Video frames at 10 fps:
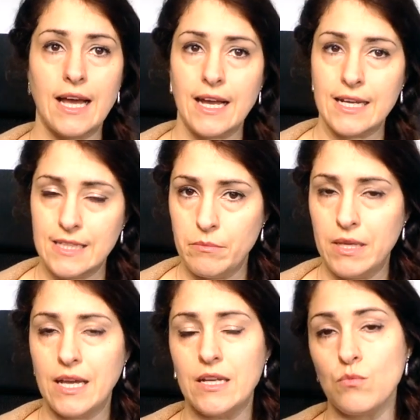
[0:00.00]

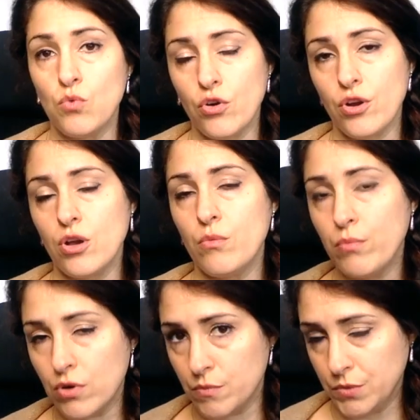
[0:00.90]
academic, and work
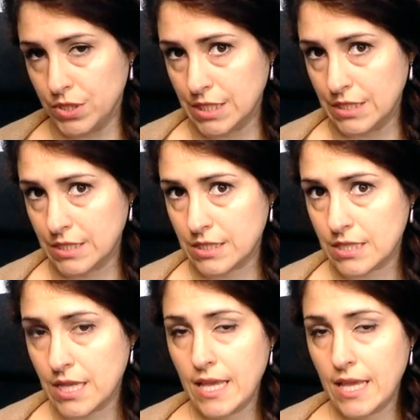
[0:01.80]
purposes.